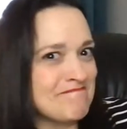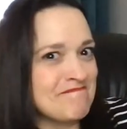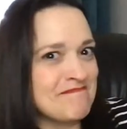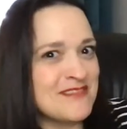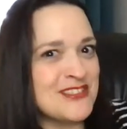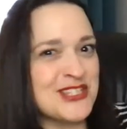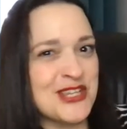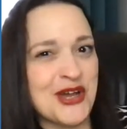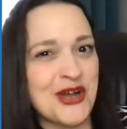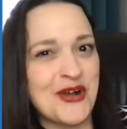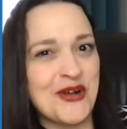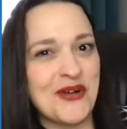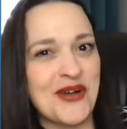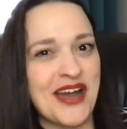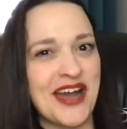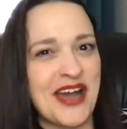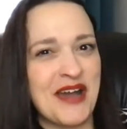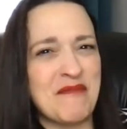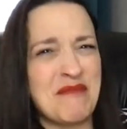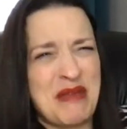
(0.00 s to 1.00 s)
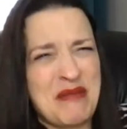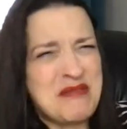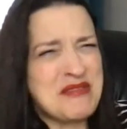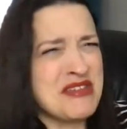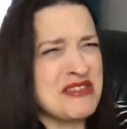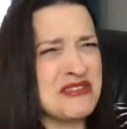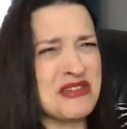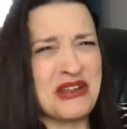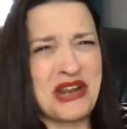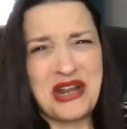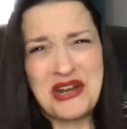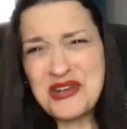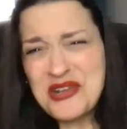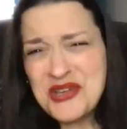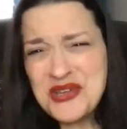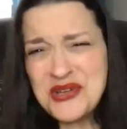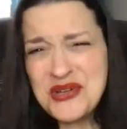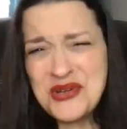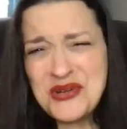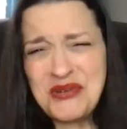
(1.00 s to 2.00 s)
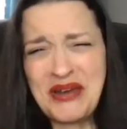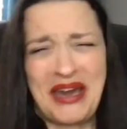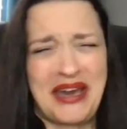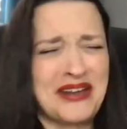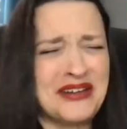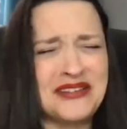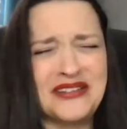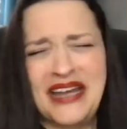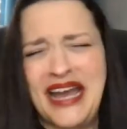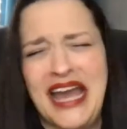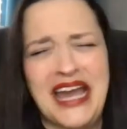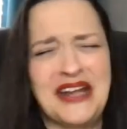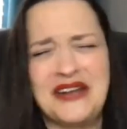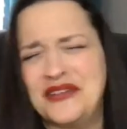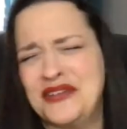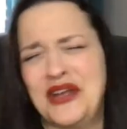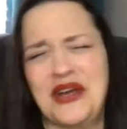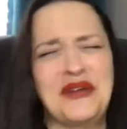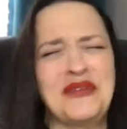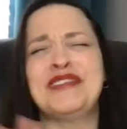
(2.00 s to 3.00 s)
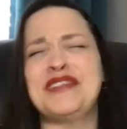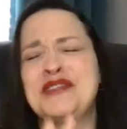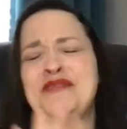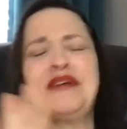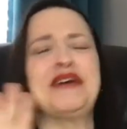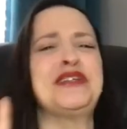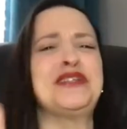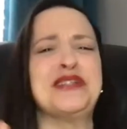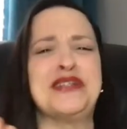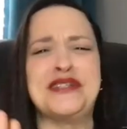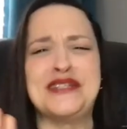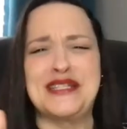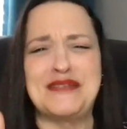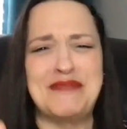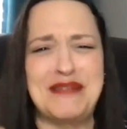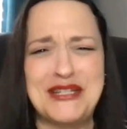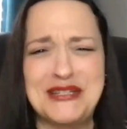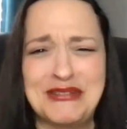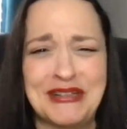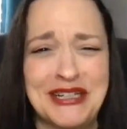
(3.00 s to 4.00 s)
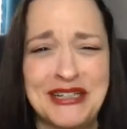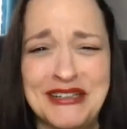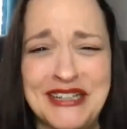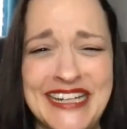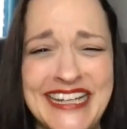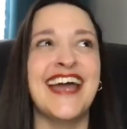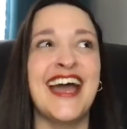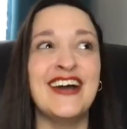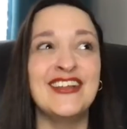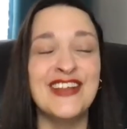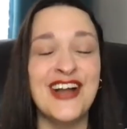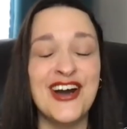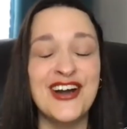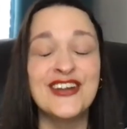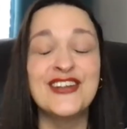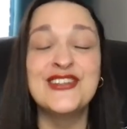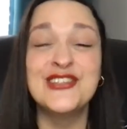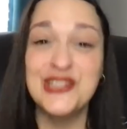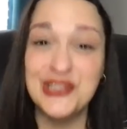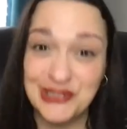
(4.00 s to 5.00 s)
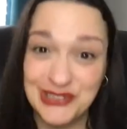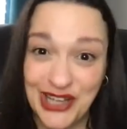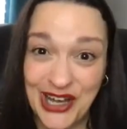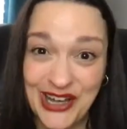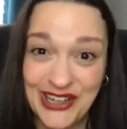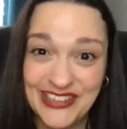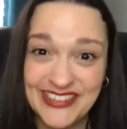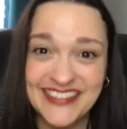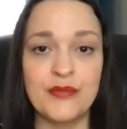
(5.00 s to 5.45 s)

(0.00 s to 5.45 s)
So uh, maybe they thought I knew. I don't. I don't know. This question is a bit triggering. How long? Too long.